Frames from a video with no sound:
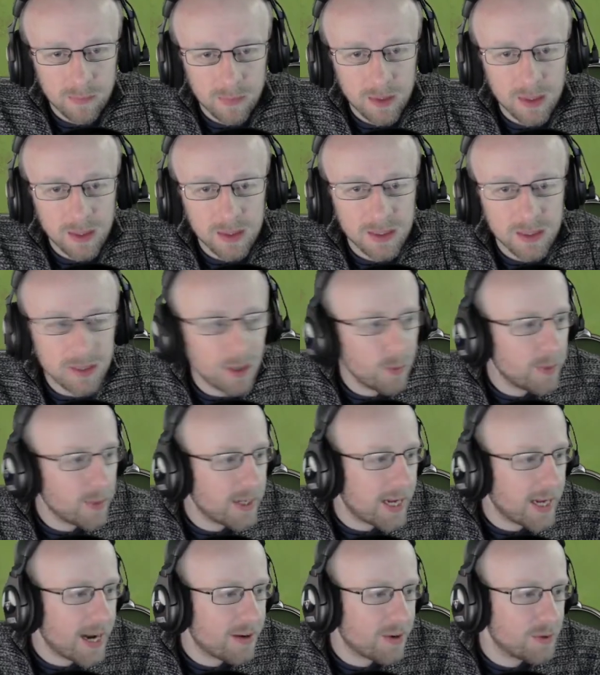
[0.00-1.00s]
So
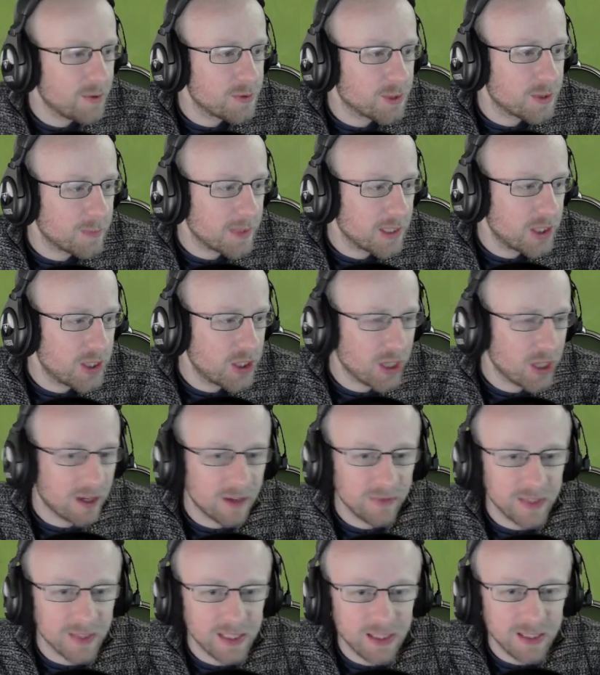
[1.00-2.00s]
many arrows have been shot on
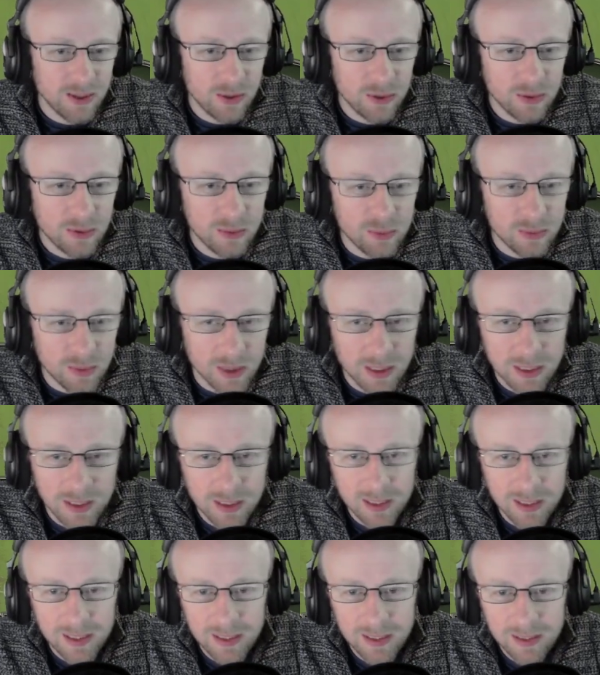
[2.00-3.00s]
this. Oh,
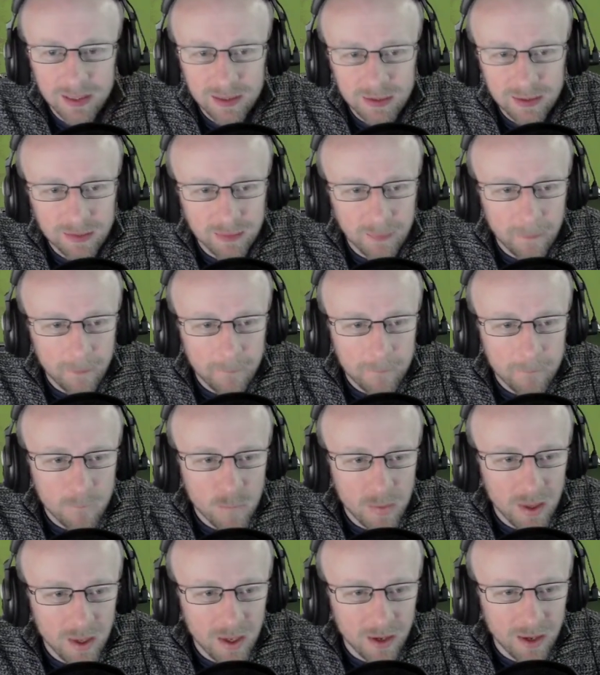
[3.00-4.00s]

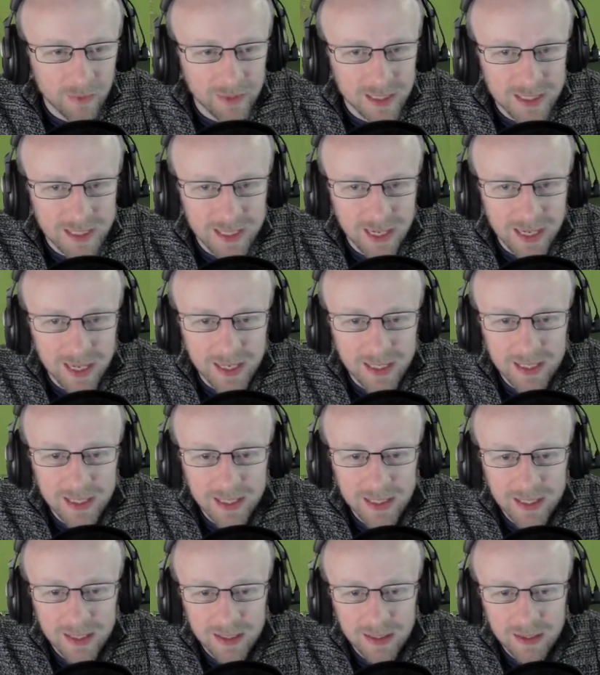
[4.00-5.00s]
on this day.
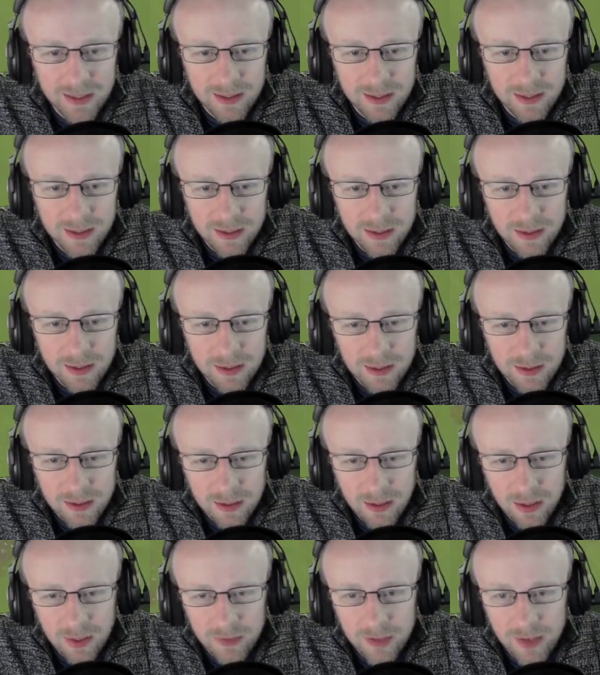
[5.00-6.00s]

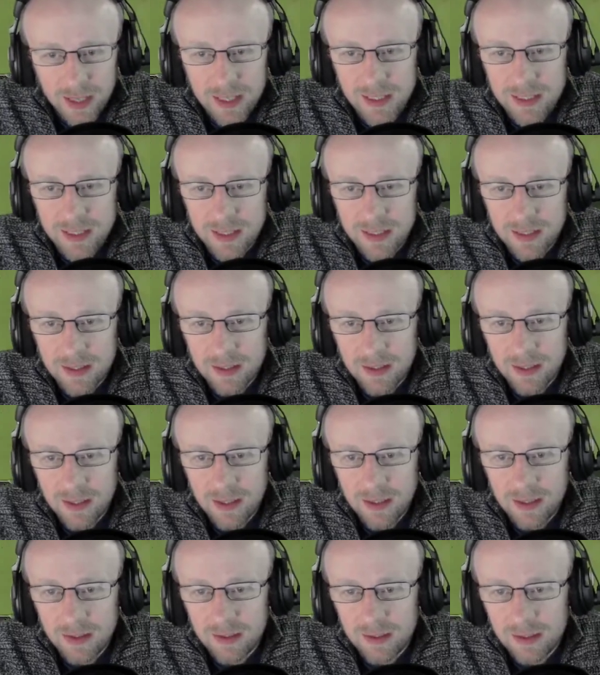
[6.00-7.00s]
Oh, they rallied.
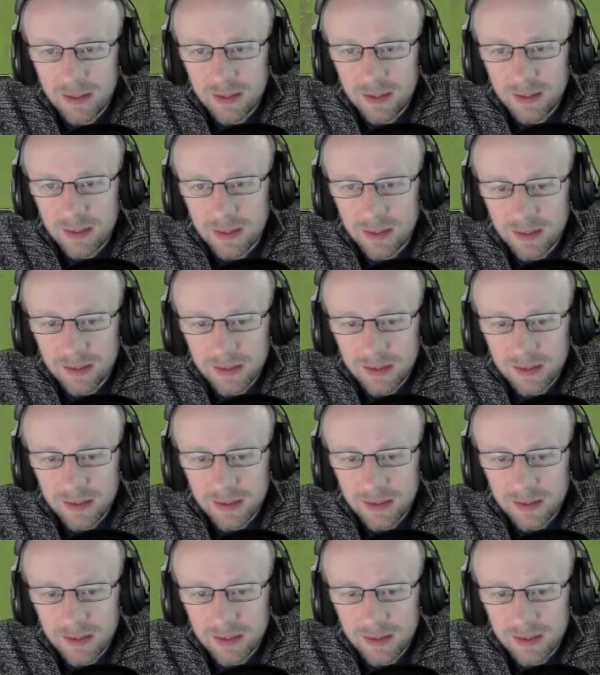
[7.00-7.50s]
Ha ha!